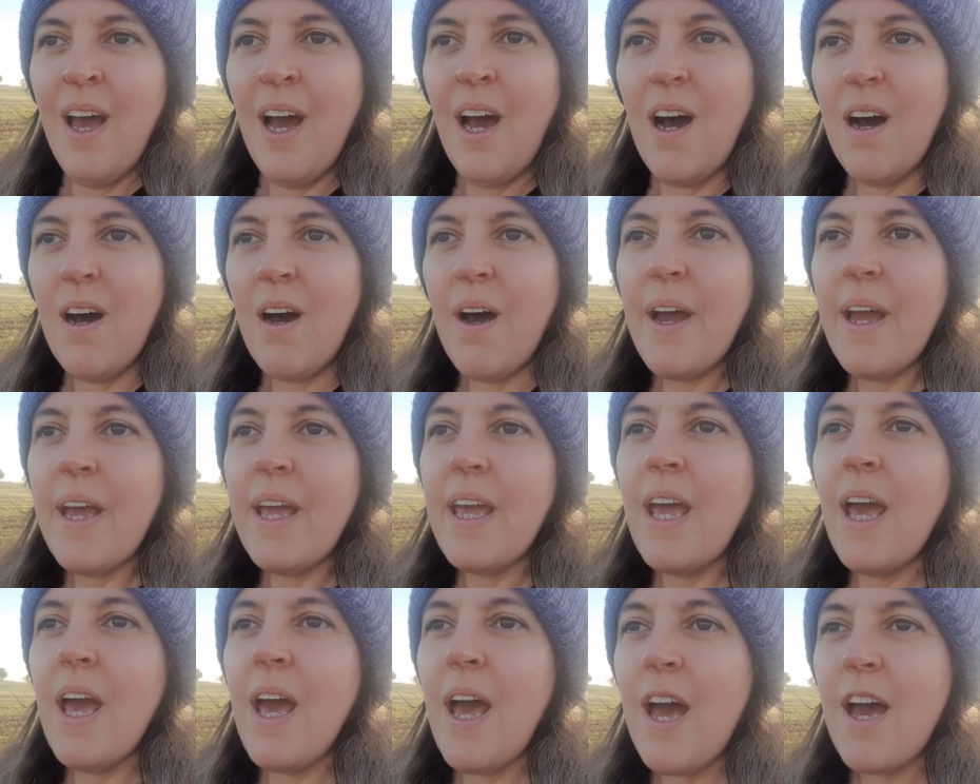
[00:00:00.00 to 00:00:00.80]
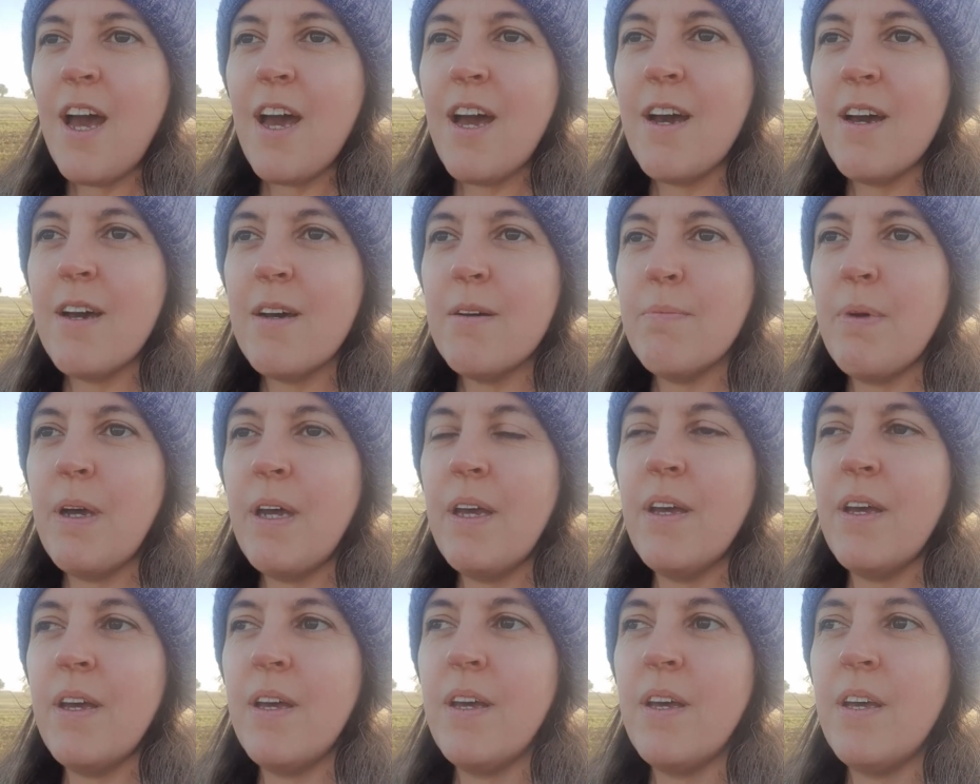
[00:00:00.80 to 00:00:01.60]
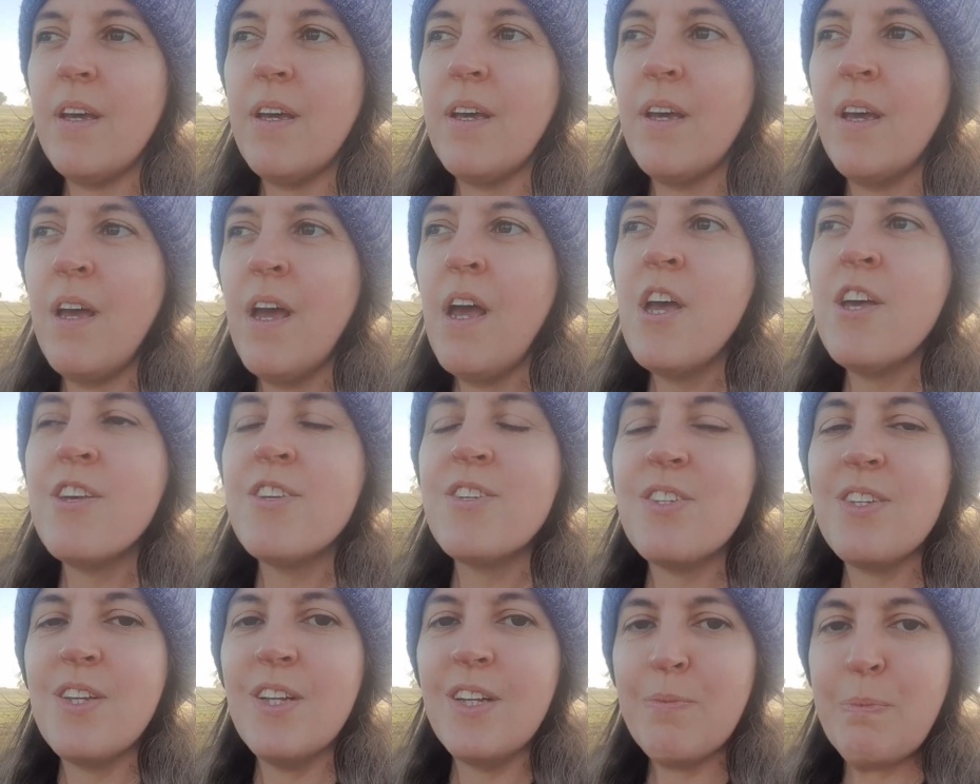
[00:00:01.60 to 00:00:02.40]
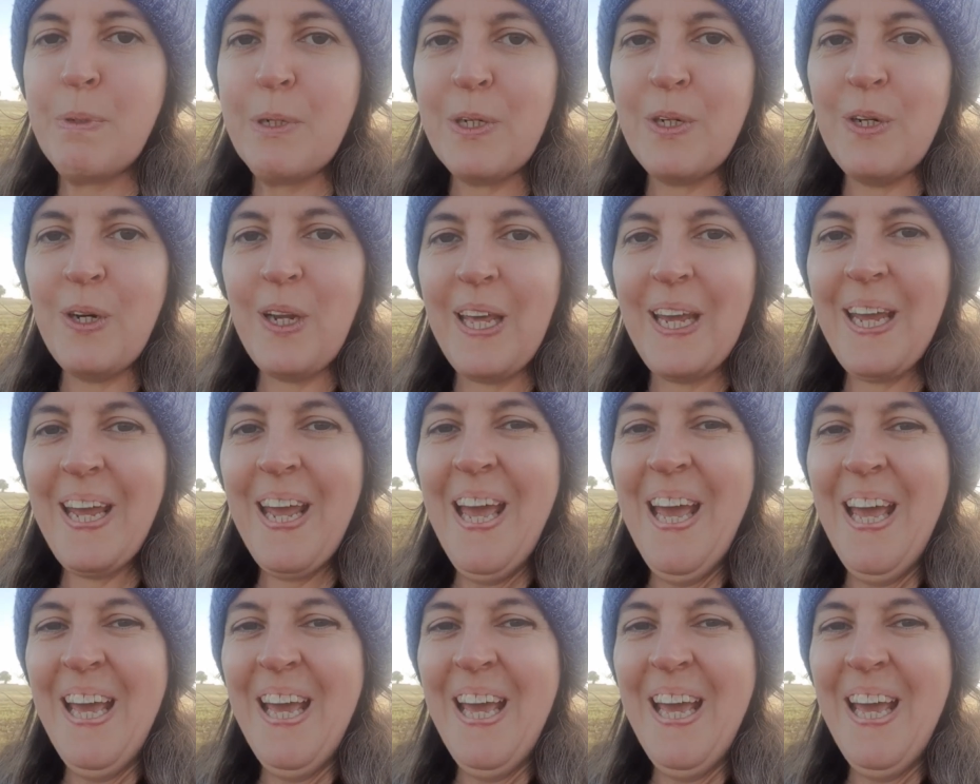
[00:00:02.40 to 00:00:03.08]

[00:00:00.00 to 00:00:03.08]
I am still poorly,